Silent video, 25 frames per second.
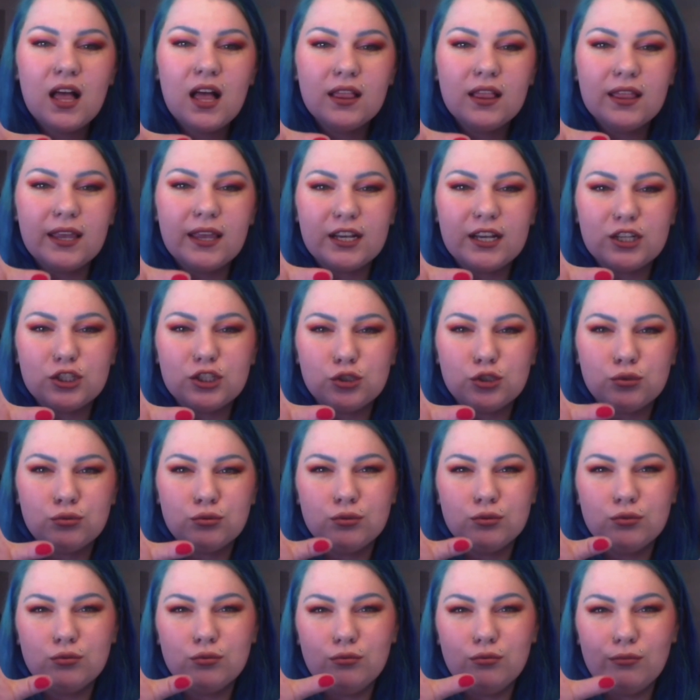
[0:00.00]
like a
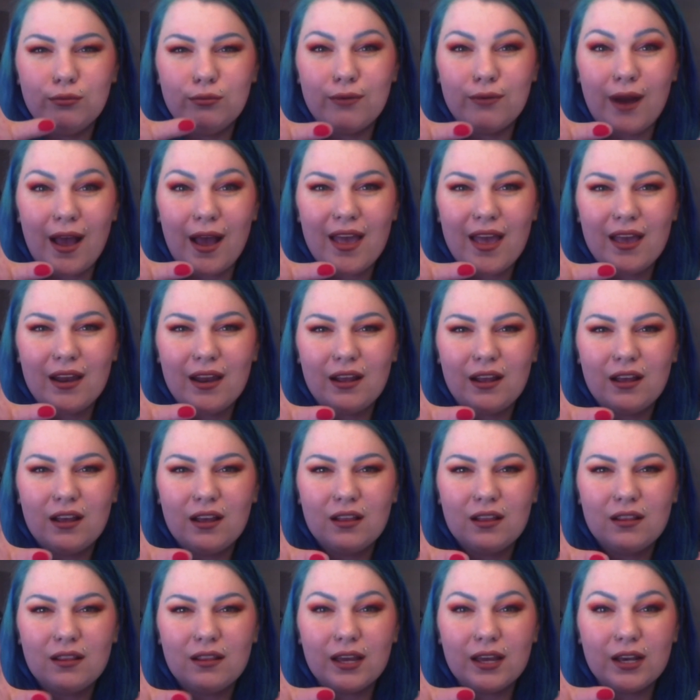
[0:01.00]
true red,
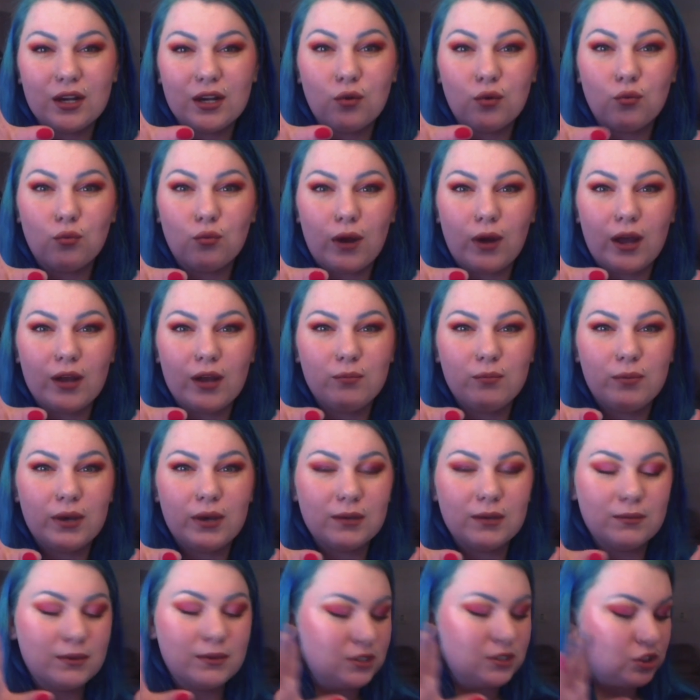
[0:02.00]
like a red
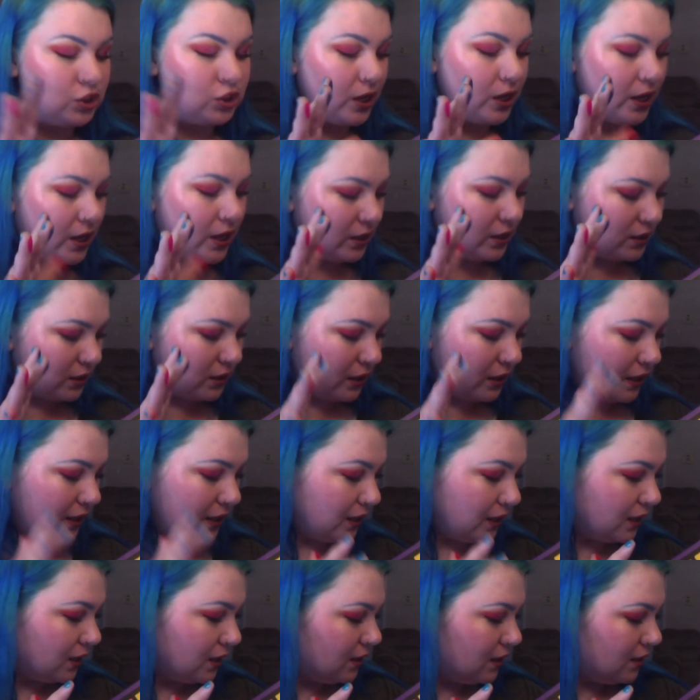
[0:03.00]
pigment shade.
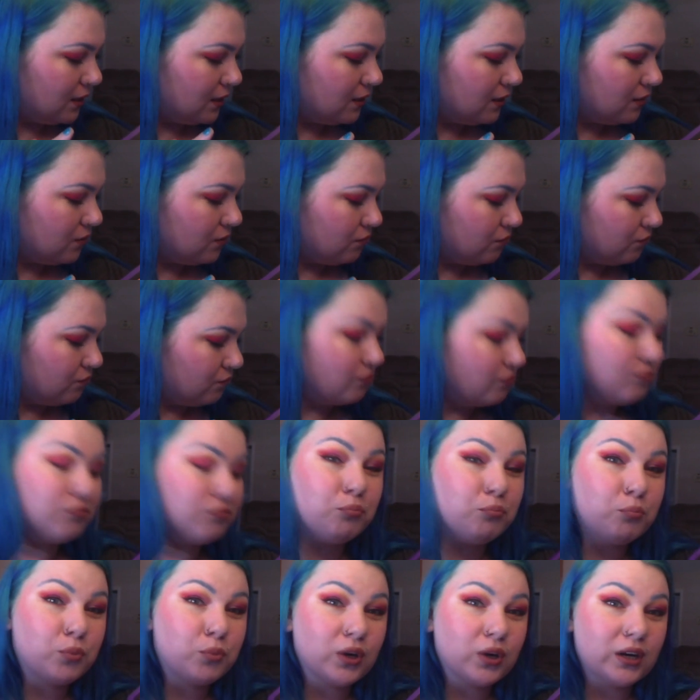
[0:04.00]
Like
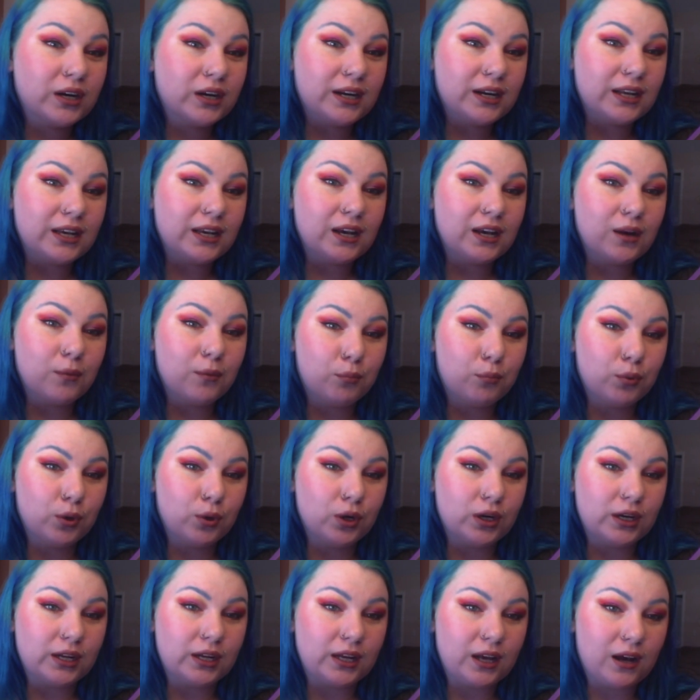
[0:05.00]
pretty
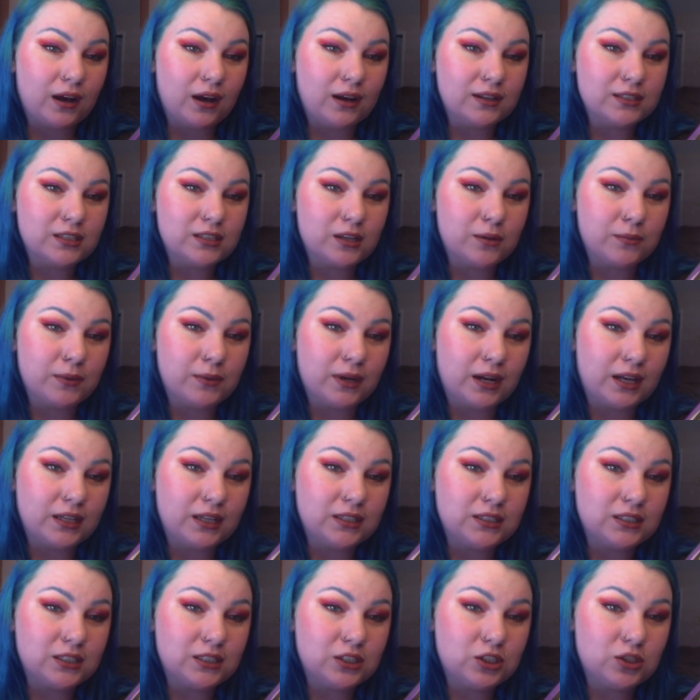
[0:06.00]
awesome. And I
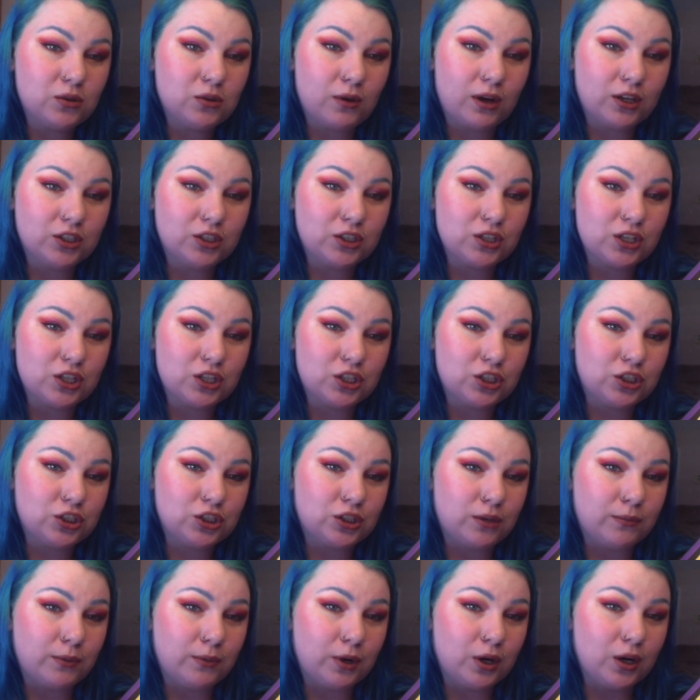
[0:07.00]
did swatch this
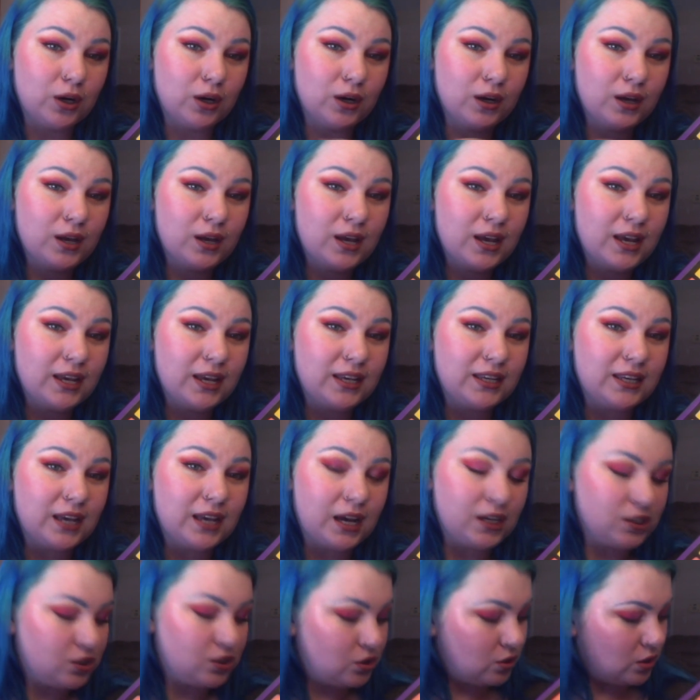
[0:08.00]
shimmer
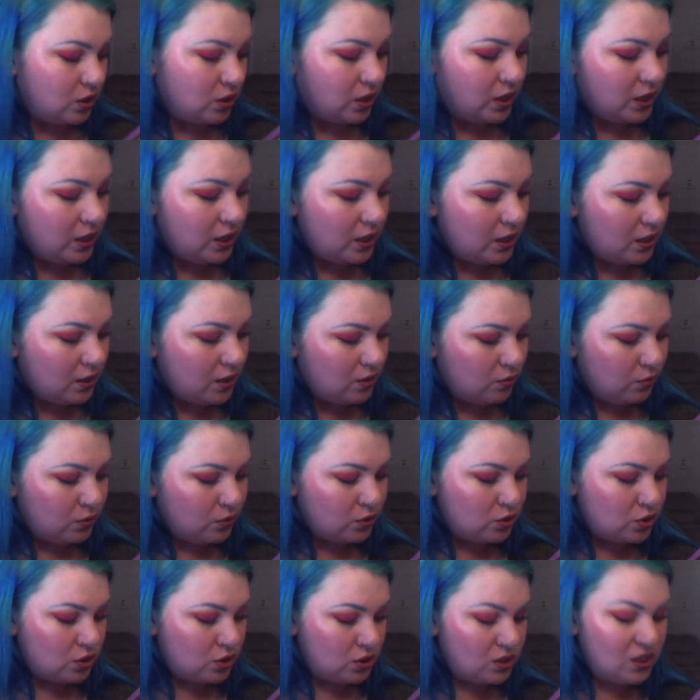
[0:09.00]
yesterday,
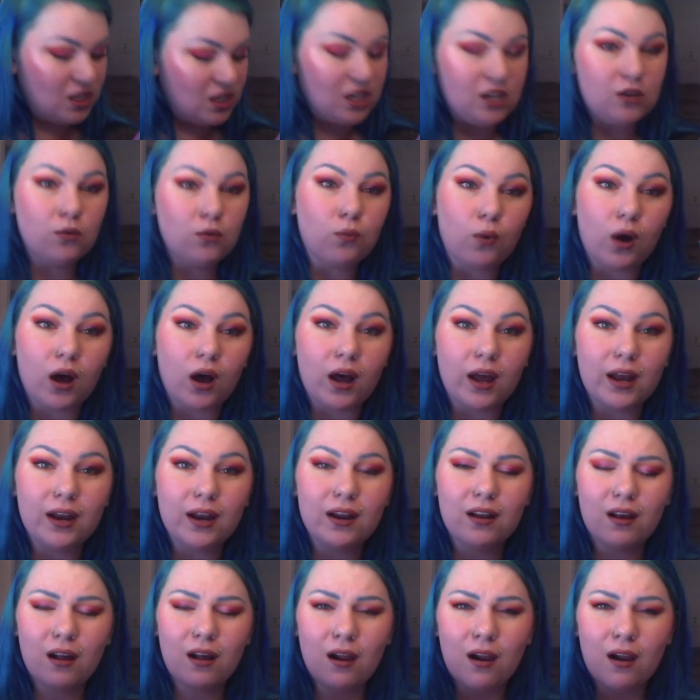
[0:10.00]
which is E1.